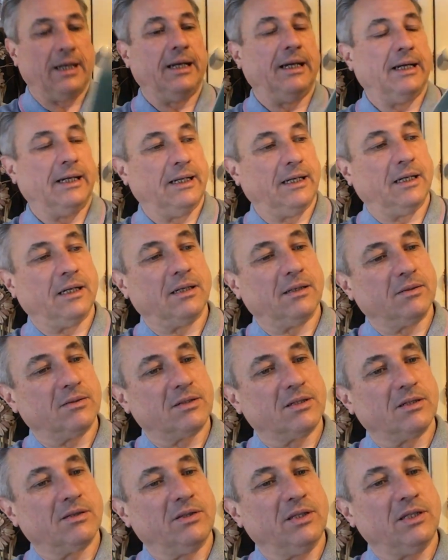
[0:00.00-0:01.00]

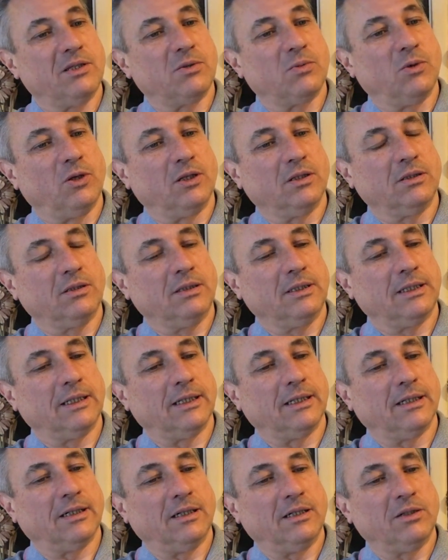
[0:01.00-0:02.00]
so this one,
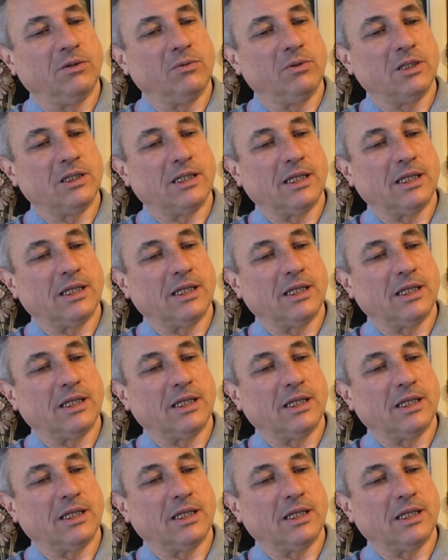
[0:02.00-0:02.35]
I don't want